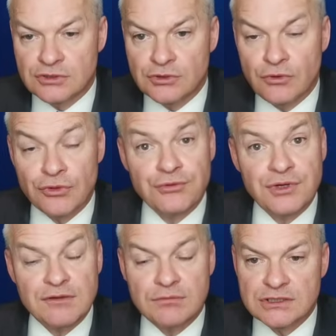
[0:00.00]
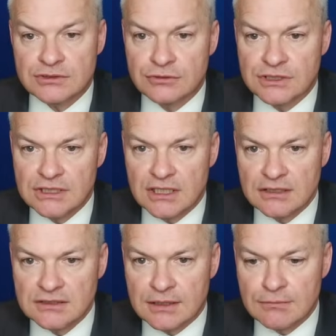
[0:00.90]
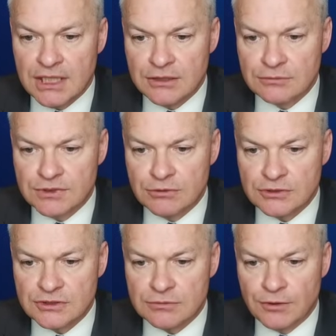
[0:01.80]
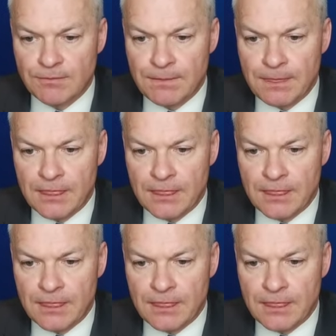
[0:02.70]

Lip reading: or three of my scoring tiles. That may not be possible.